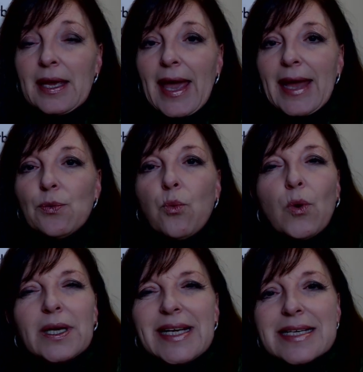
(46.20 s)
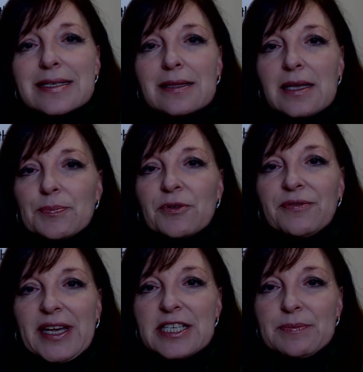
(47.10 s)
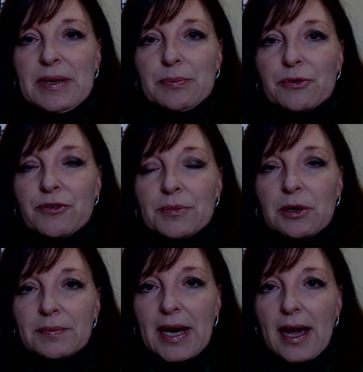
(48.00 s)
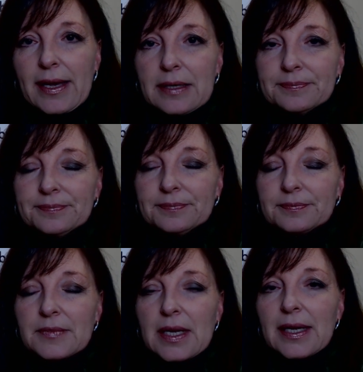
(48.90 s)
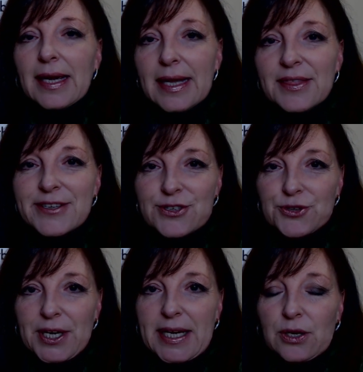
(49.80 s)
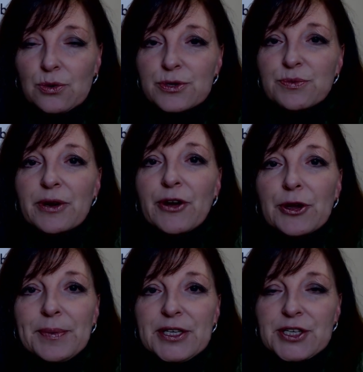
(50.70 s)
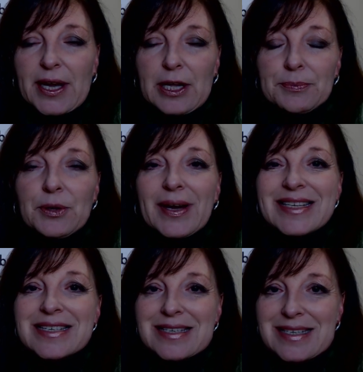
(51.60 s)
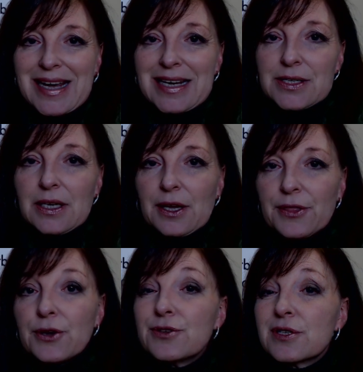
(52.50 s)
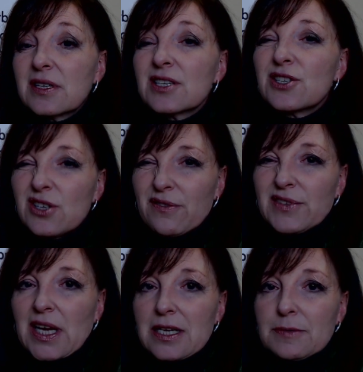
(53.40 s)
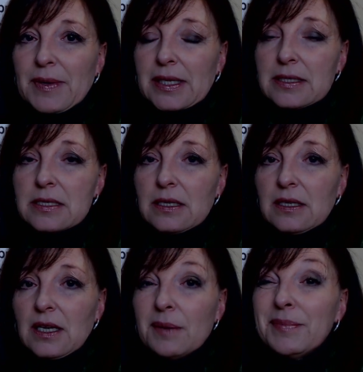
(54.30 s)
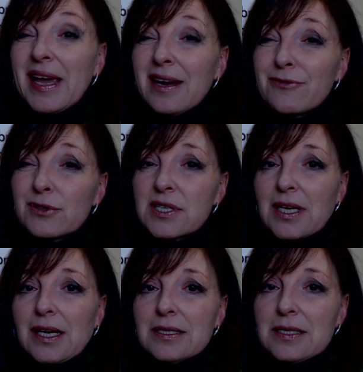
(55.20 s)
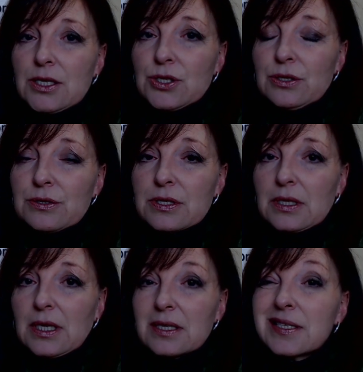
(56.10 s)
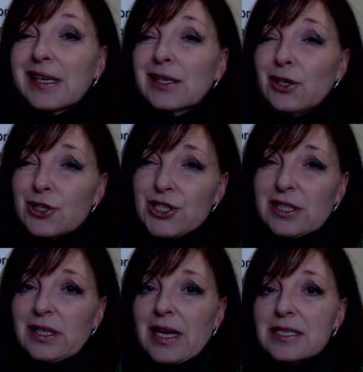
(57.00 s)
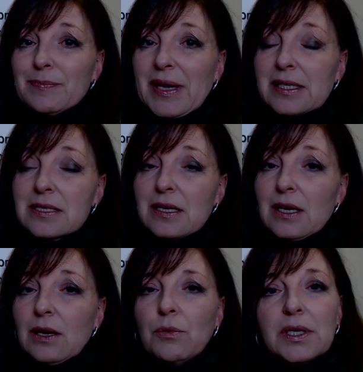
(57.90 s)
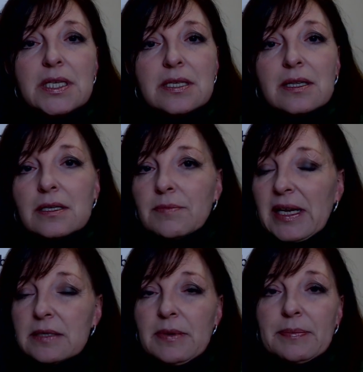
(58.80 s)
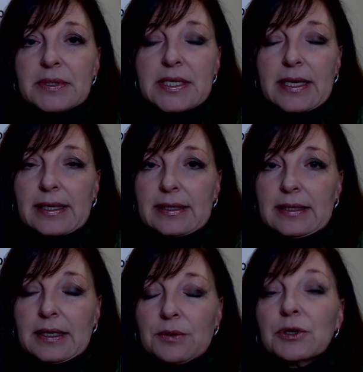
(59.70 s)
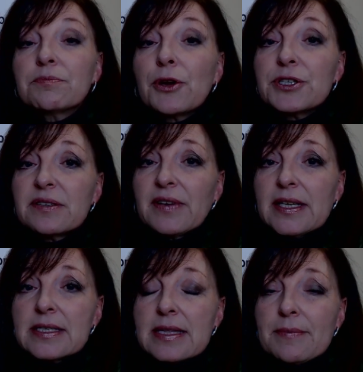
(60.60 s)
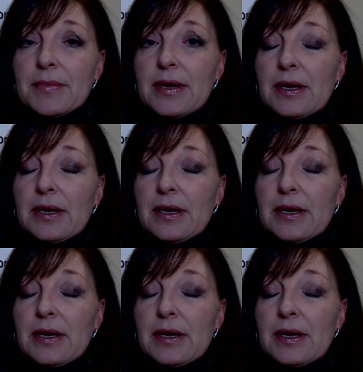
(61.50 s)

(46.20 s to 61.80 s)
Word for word: And what is it that prevents people from complying? In this training course, we're hoping to help you understand those softer aspects, behavioral science issues, psychological aspects. What is it that makes people tick? What motivates them?